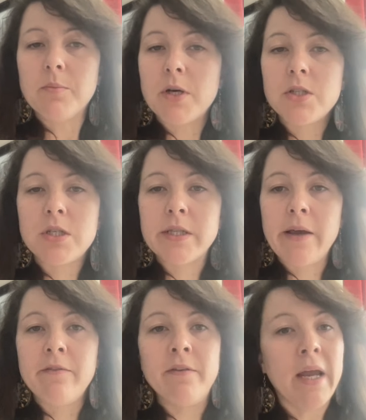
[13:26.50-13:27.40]
the budget is
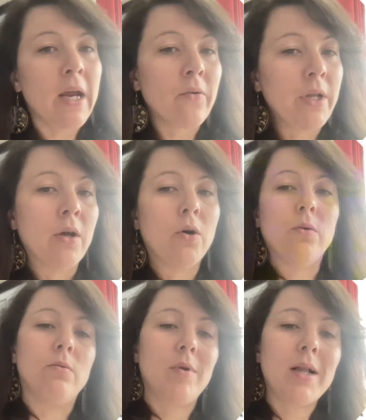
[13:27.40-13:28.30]
like very
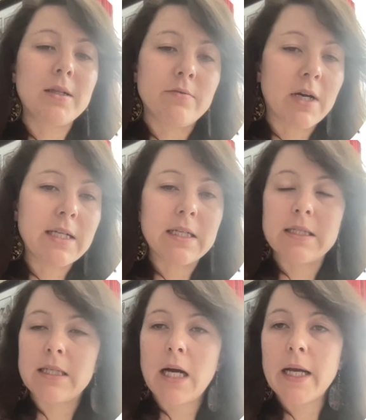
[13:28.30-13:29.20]
low, right?
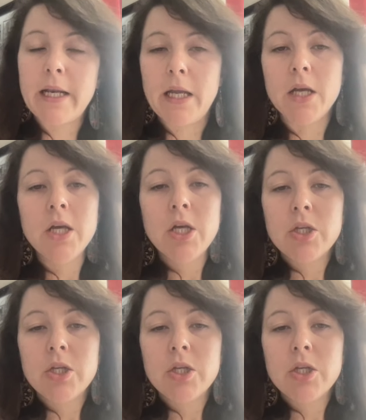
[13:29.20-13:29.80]
That's tiny.